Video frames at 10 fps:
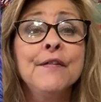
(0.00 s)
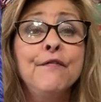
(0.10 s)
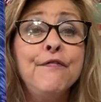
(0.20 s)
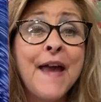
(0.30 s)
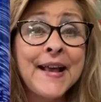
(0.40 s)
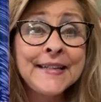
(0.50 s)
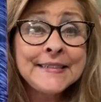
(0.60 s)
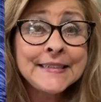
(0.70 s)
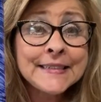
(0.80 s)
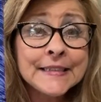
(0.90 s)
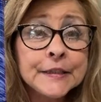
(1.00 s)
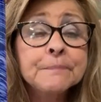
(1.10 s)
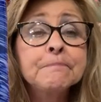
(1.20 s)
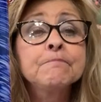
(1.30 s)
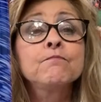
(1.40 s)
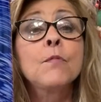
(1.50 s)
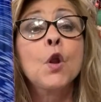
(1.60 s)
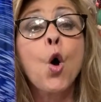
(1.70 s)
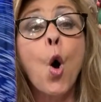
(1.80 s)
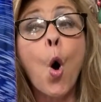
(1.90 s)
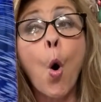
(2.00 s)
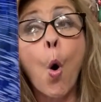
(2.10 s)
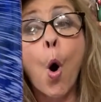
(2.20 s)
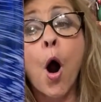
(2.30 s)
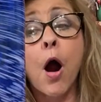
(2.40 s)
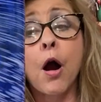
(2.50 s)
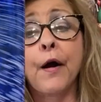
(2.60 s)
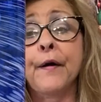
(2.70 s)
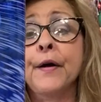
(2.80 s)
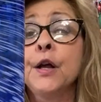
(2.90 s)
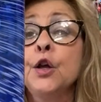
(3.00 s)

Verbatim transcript: vase, or